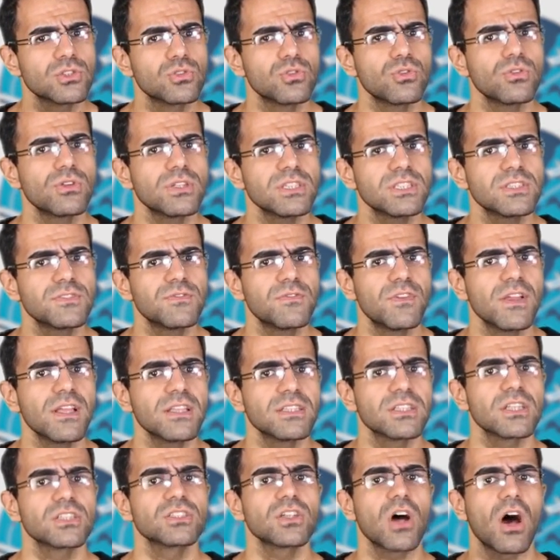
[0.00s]
tourist
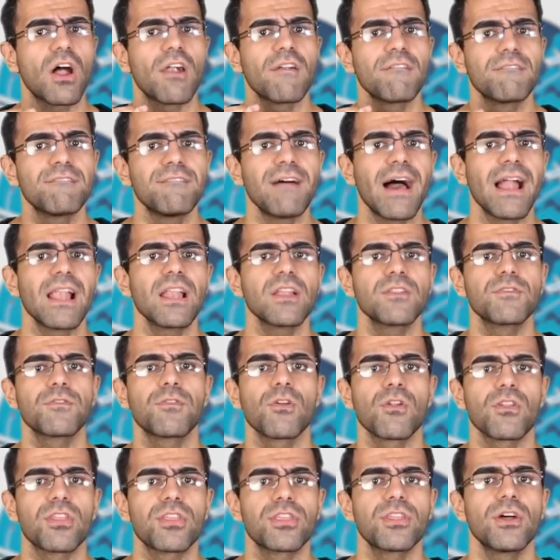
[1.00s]
visas are valid
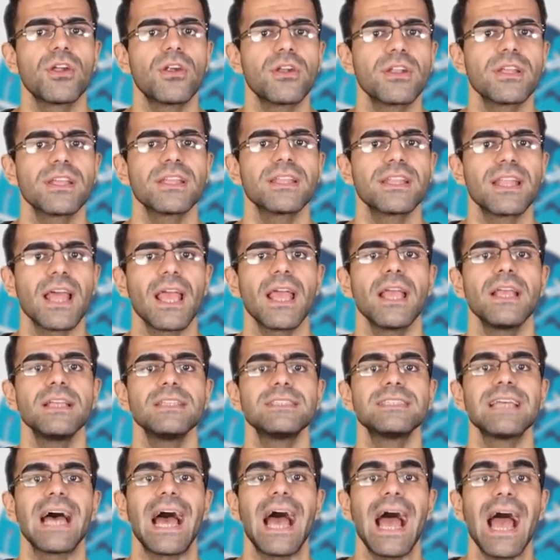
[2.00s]
for 30
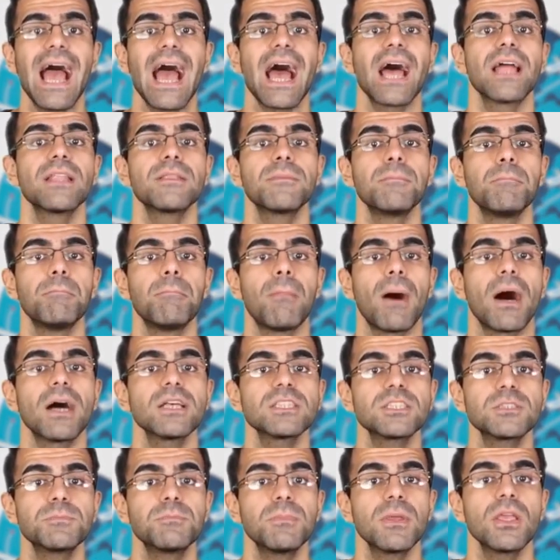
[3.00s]
days and
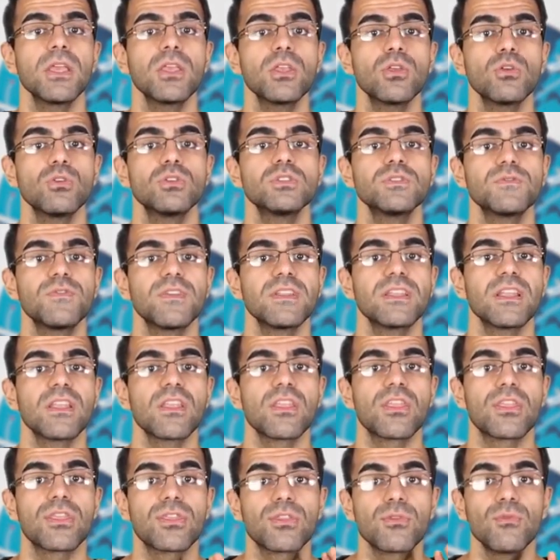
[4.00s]
must be used
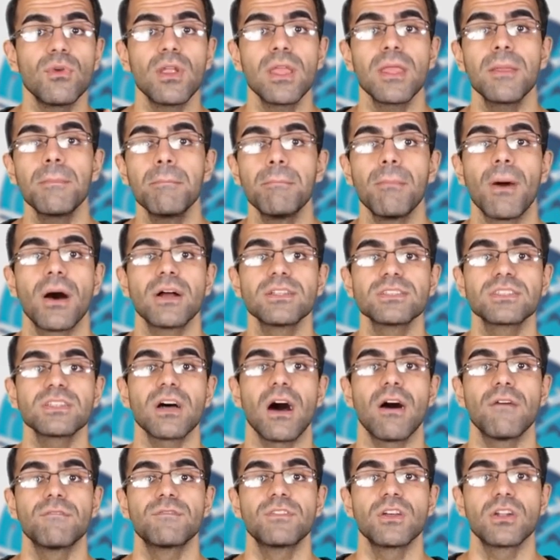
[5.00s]
within 3 months
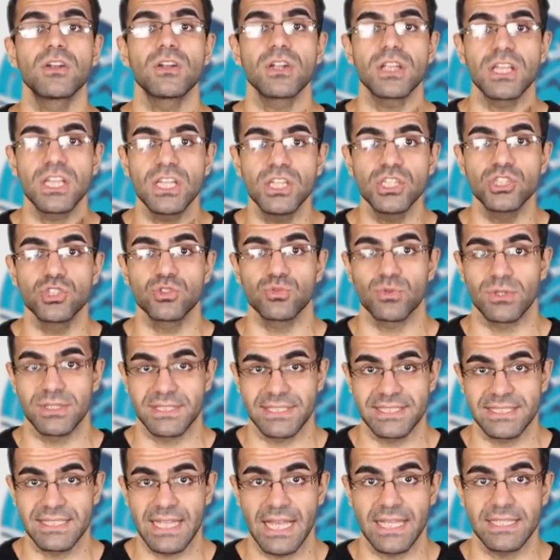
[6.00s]
of their
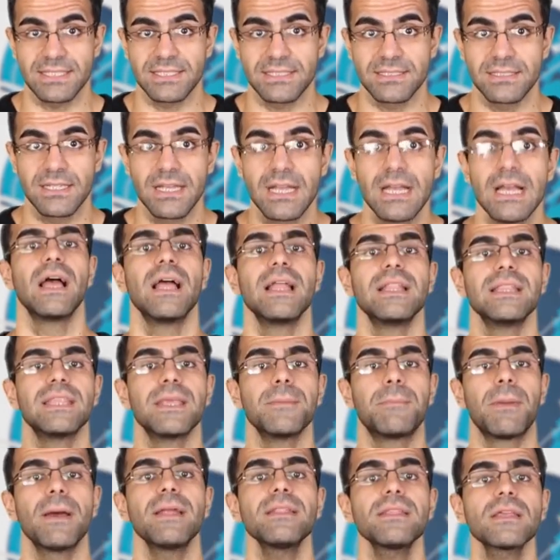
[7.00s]
issuance date.
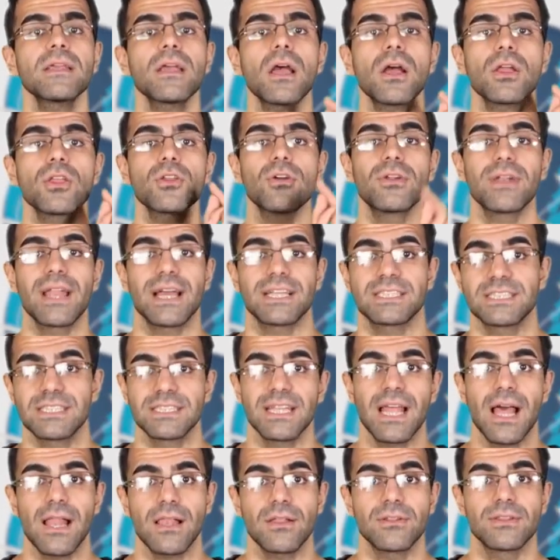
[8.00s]
Depending on your
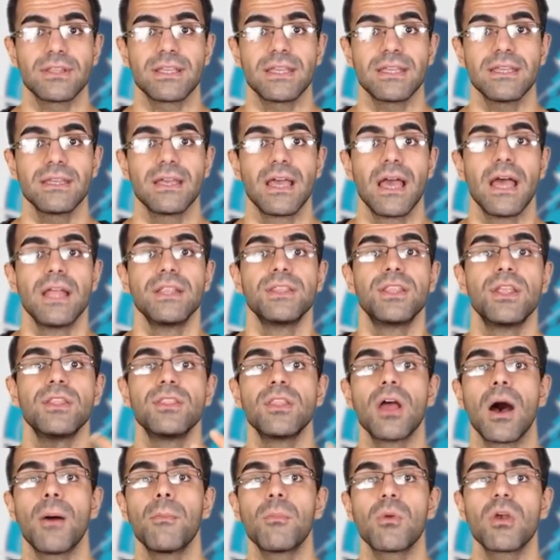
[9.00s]
nationality, the
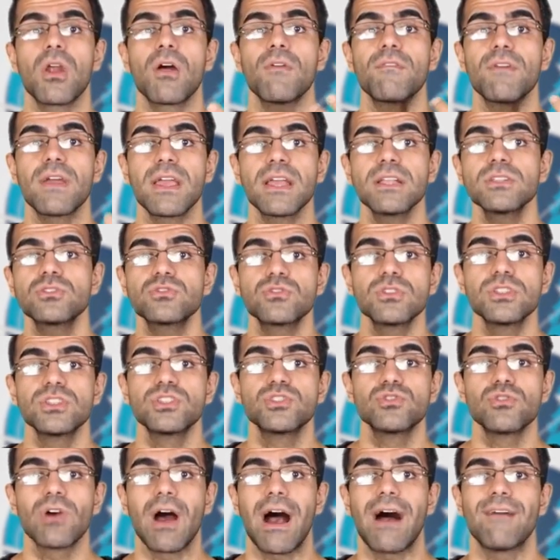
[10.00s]
number of
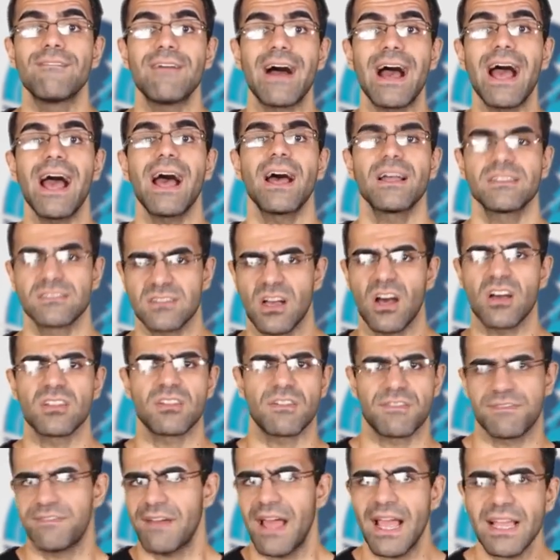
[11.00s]
entries you have, and
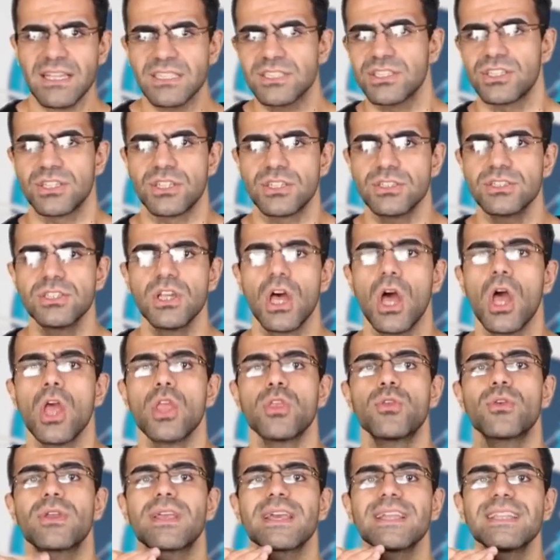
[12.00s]
other factors,
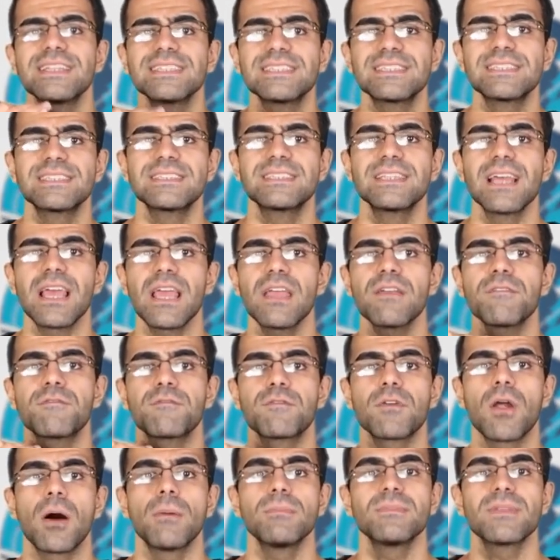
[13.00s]
you can stay
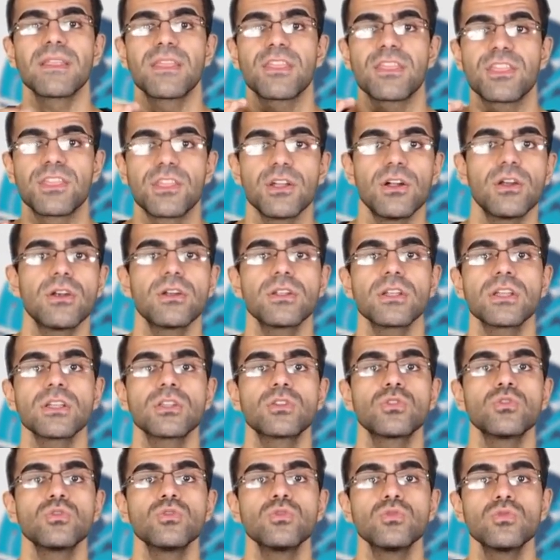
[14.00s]
from
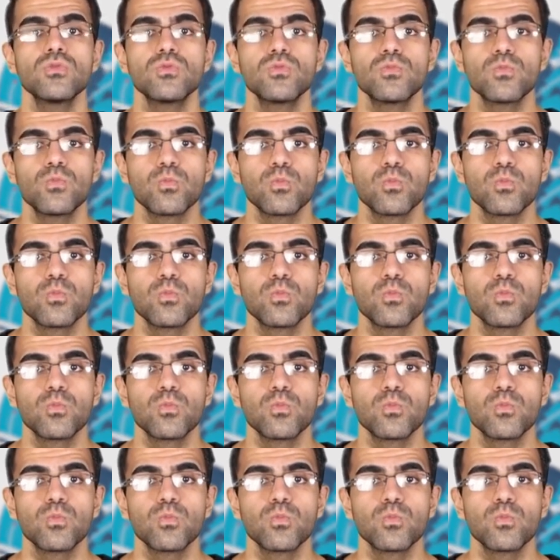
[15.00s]
30 to